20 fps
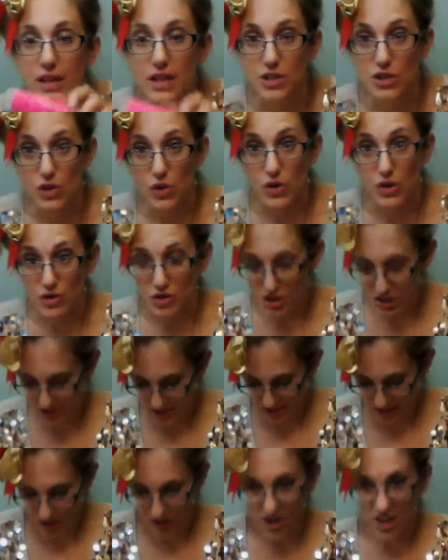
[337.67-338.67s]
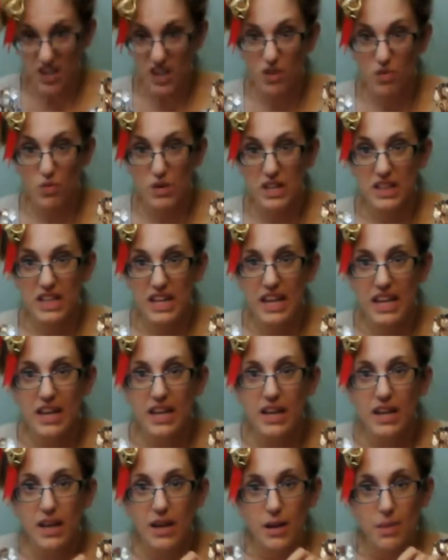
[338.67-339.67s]
So you just are going to really
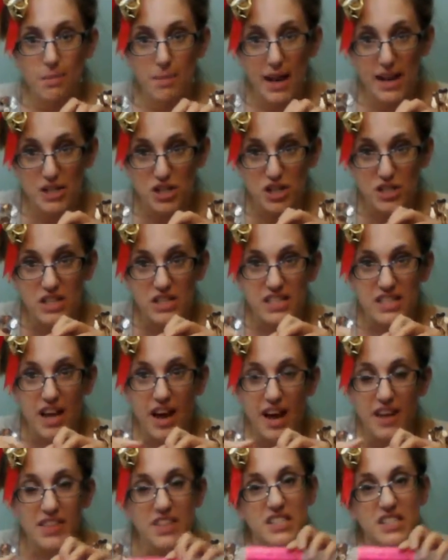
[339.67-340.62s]
measure the side.